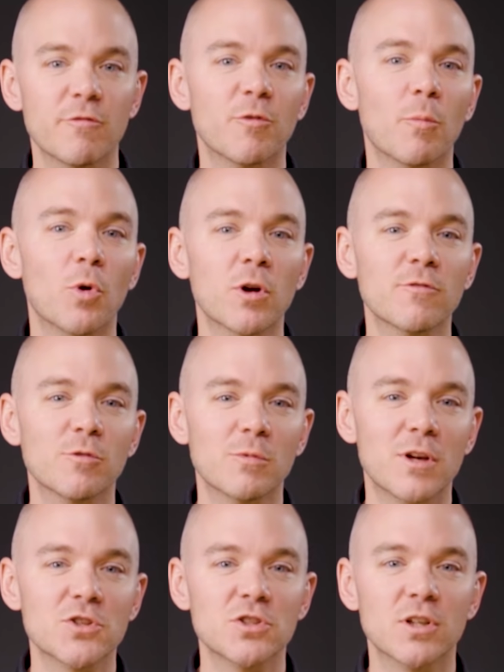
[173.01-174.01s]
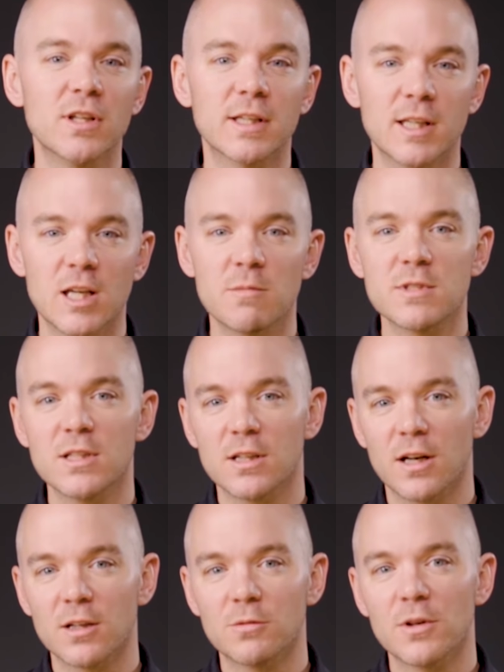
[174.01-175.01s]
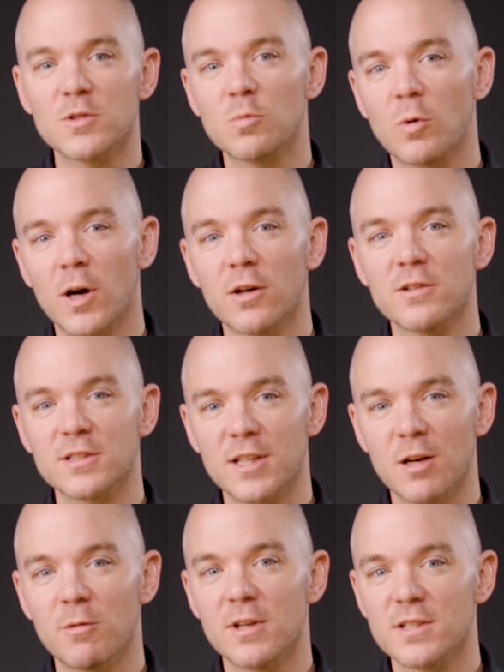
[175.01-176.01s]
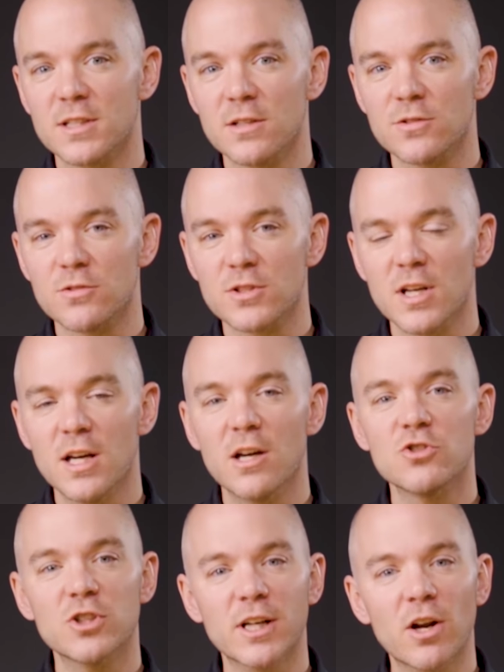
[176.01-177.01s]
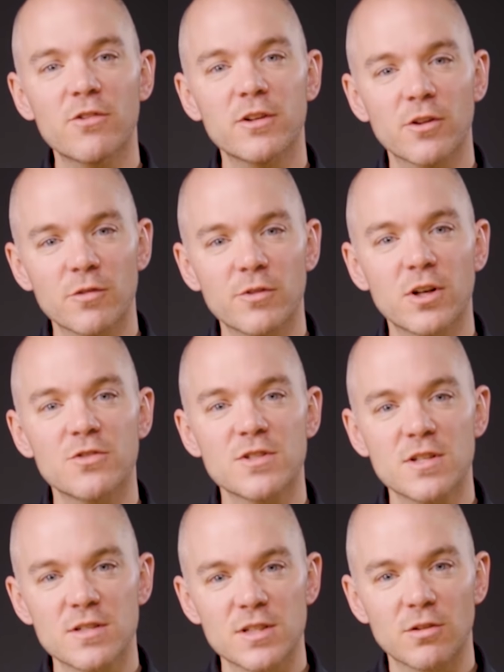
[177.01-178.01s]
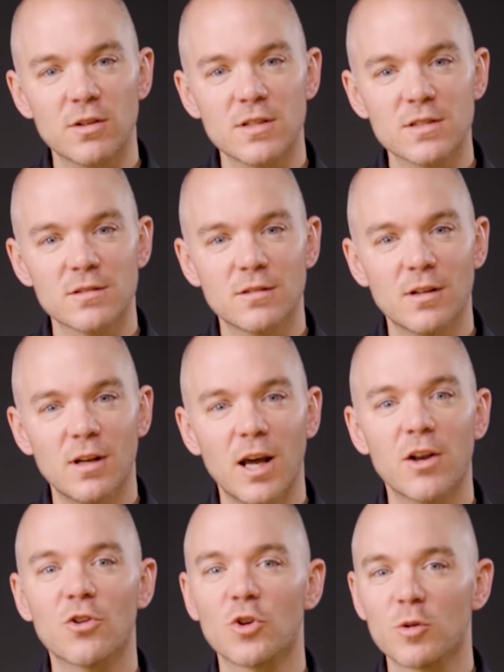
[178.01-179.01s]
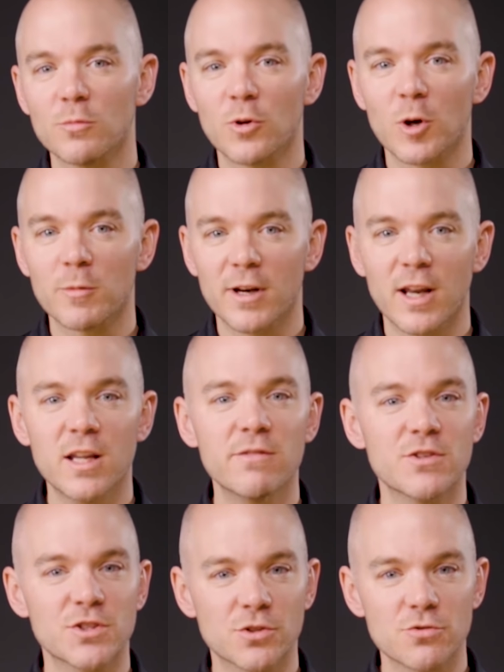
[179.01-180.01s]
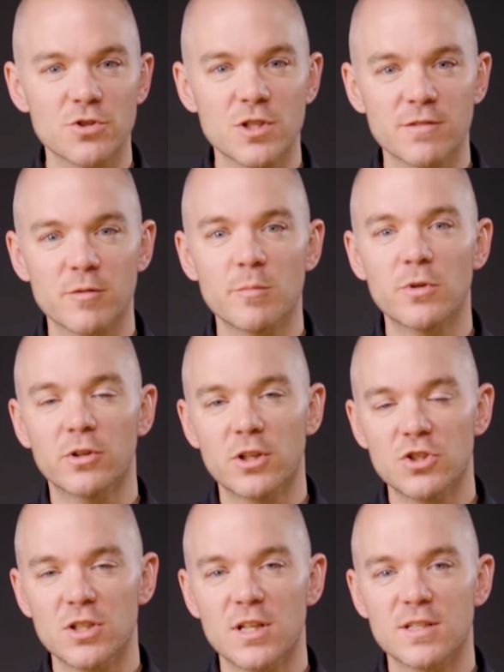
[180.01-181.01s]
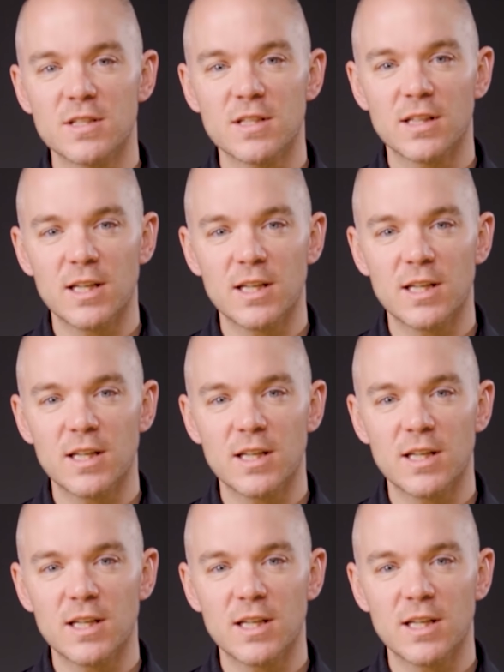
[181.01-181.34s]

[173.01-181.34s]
For more information on the KMC Conquest wireless gateway and sensors, check out the other videos in this series. And to learn more about any of the solutions from the building geniuses at